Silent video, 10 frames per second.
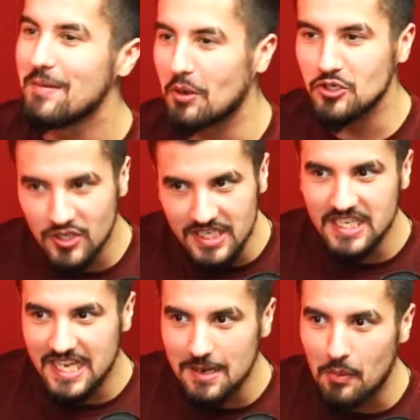but you need to
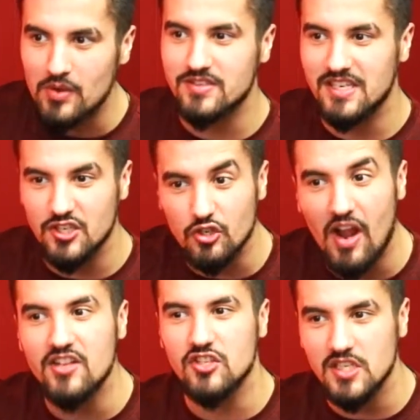get a person
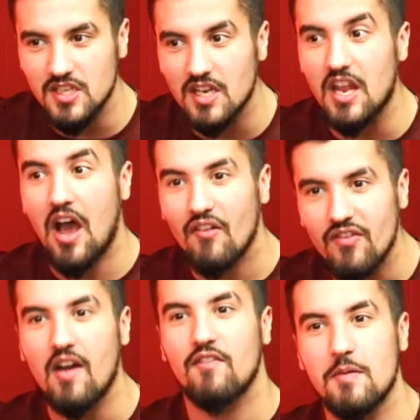entrenched in the love
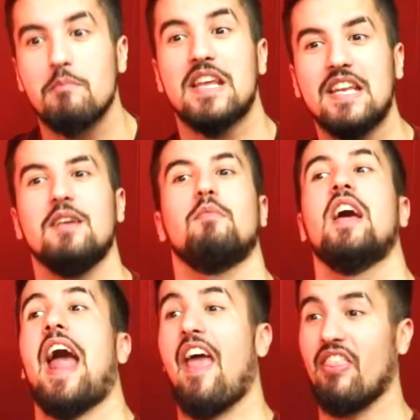of the medium,
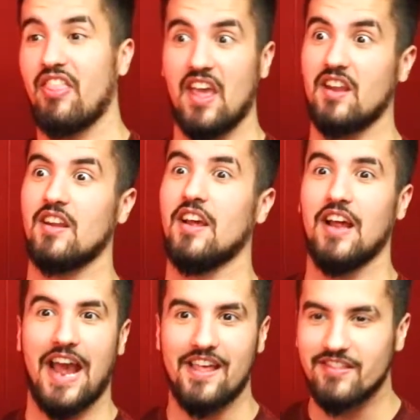and then
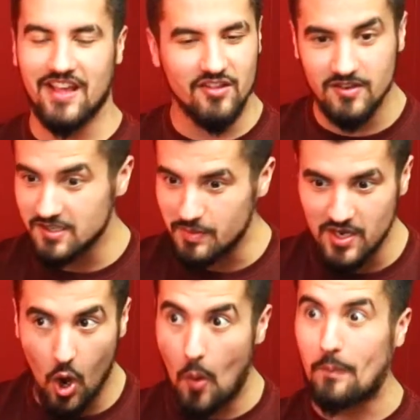and then they'll just
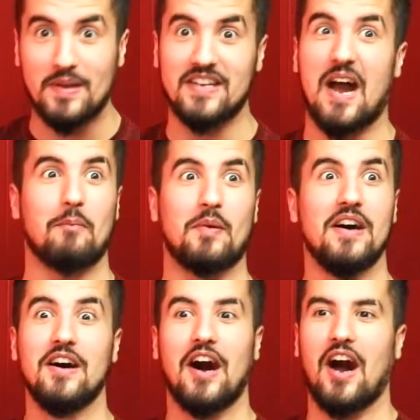be opened up
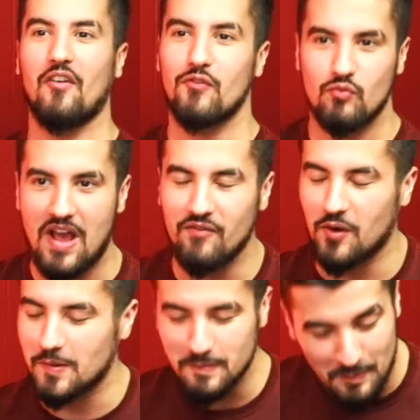uh,
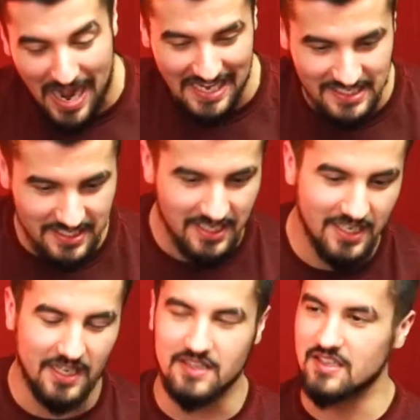forever. But
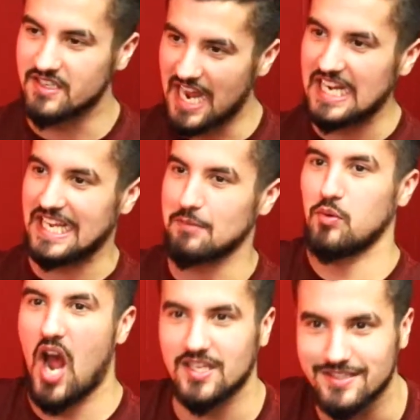it's a delicate
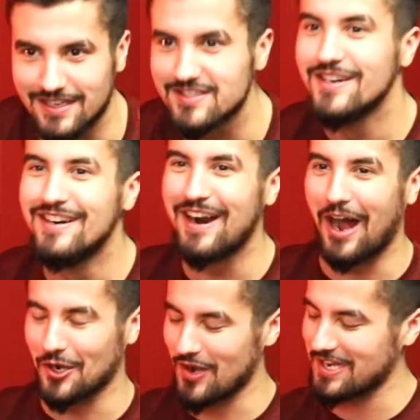process.
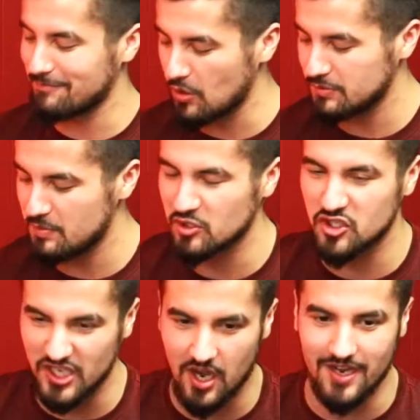All right, most people
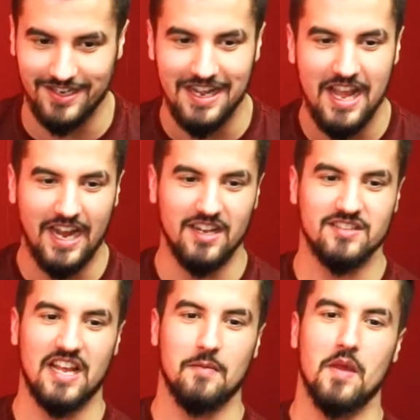shit on it, and it's
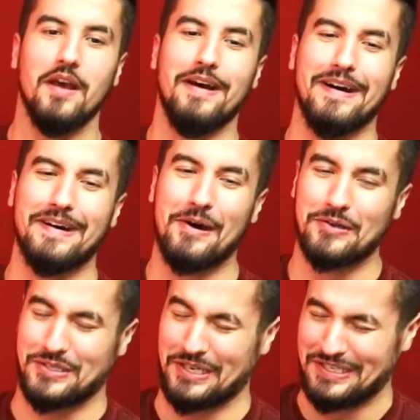like I
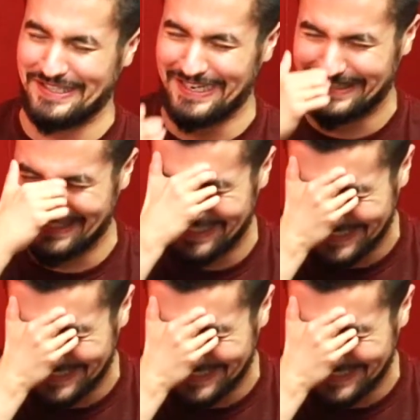was gonna say this.